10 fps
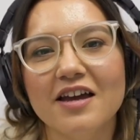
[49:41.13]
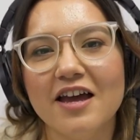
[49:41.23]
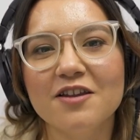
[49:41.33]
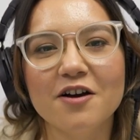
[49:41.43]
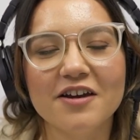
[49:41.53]

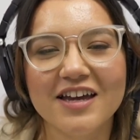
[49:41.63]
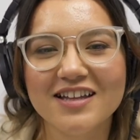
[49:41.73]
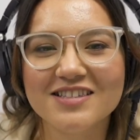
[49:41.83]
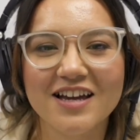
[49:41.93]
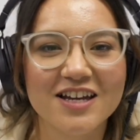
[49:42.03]
and not
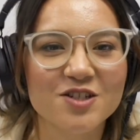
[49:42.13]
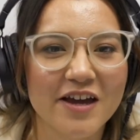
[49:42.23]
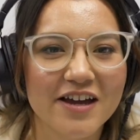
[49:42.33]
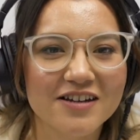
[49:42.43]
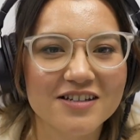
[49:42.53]
get
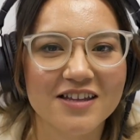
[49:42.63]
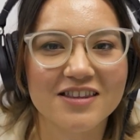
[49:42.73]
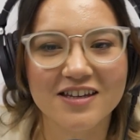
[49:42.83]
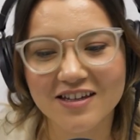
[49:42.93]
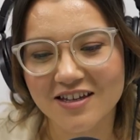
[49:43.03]
sidetracked, I think